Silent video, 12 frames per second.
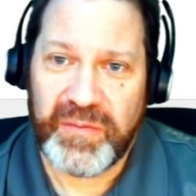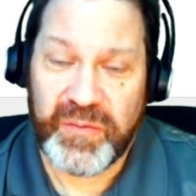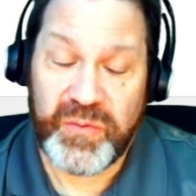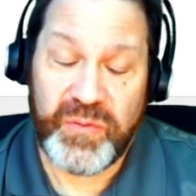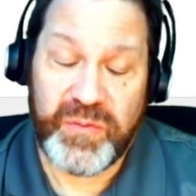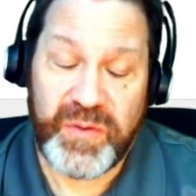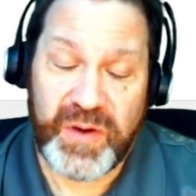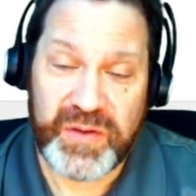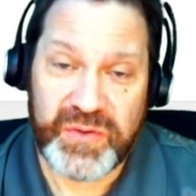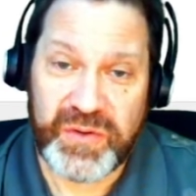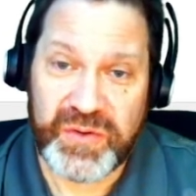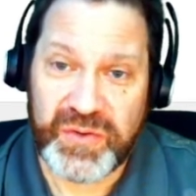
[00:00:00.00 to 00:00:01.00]
Through
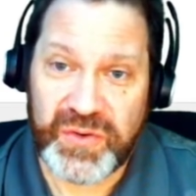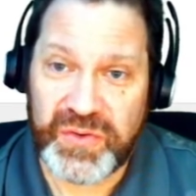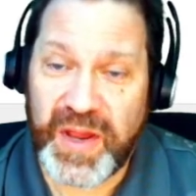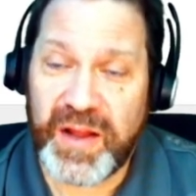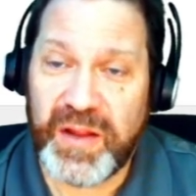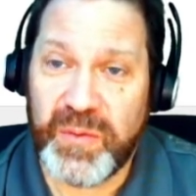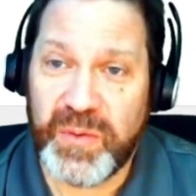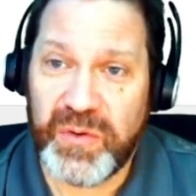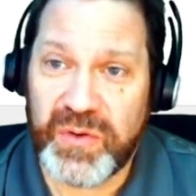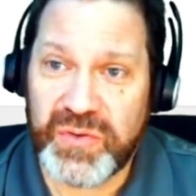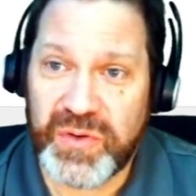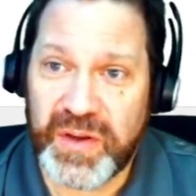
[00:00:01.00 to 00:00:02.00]
FileZilla is exactly what it
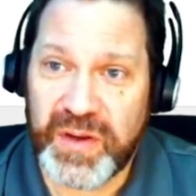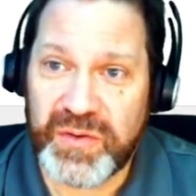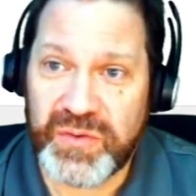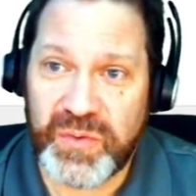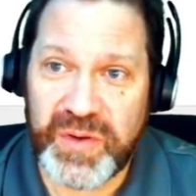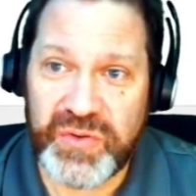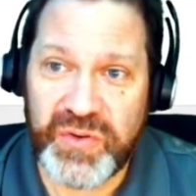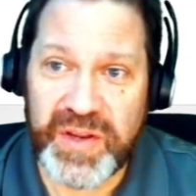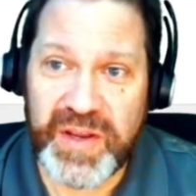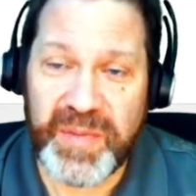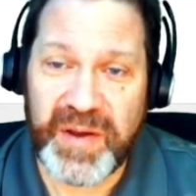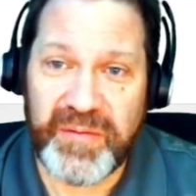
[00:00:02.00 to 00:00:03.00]
looks like. So these are the
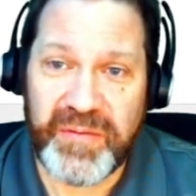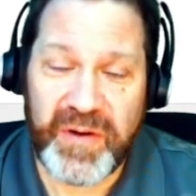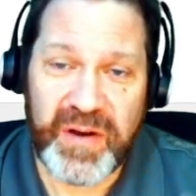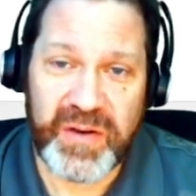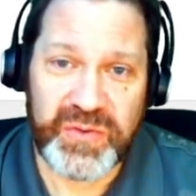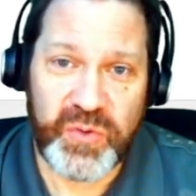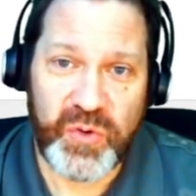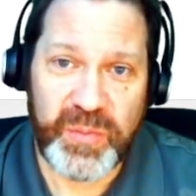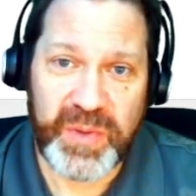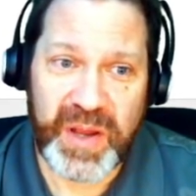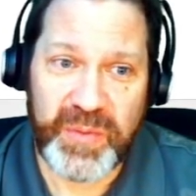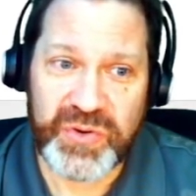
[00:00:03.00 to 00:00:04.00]
inbound files, and normally
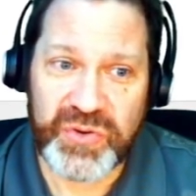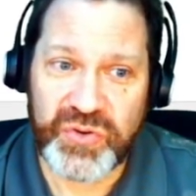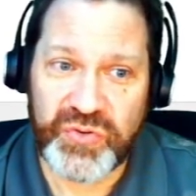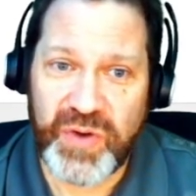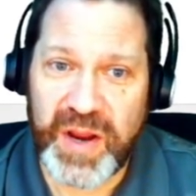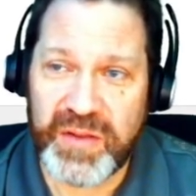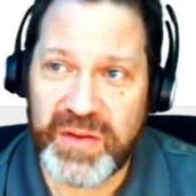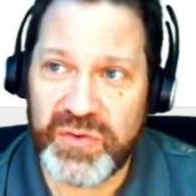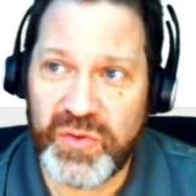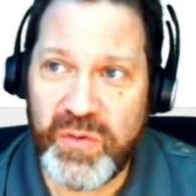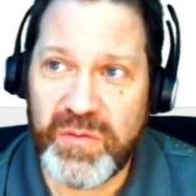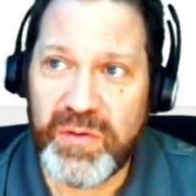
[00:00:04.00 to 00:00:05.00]
I would just drag these
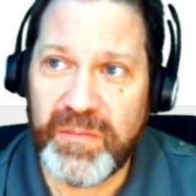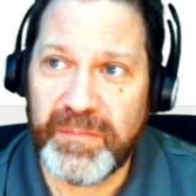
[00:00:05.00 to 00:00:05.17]
over.